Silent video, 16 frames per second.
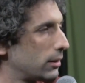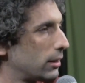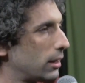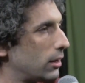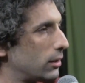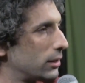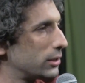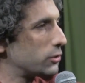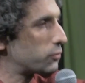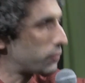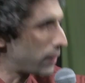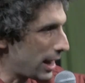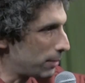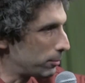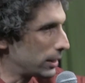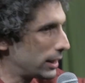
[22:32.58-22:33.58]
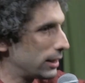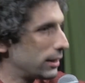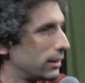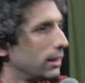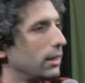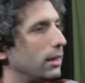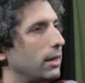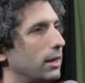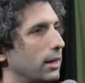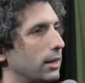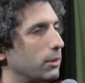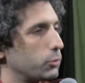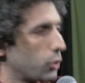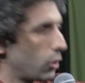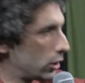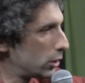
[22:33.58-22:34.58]
all his family, and it
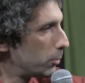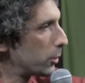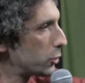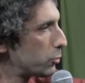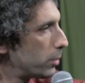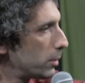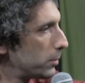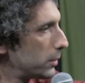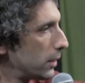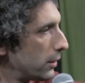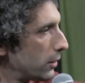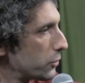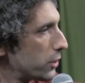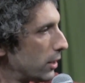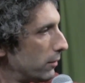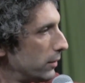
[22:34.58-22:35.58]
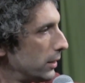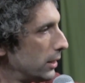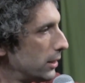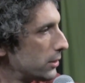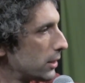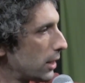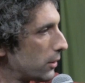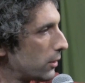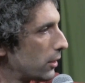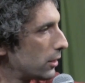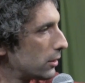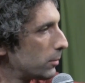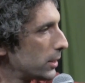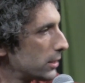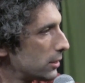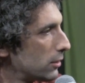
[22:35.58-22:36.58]
was all a bunch of people in their 70s, and I thought
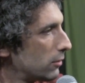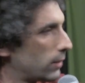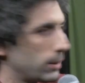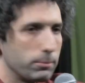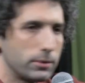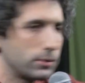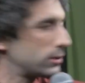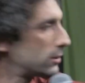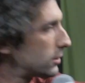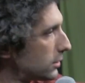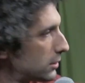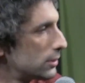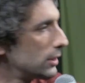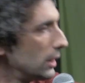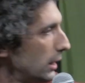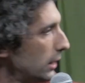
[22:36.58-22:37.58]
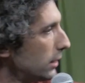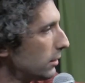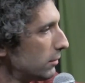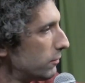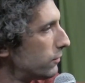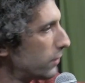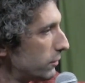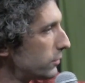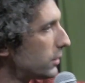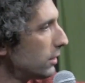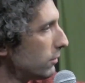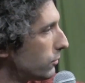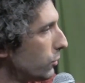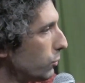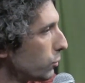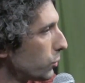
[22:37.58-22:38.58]
to myself, I'm sitting in
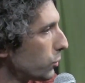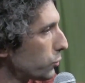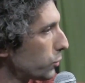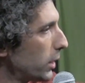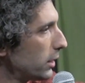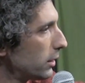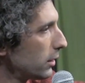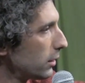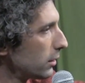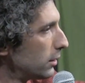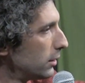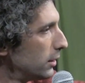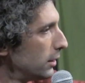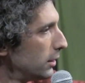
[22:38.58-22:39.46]
15 funerals right here.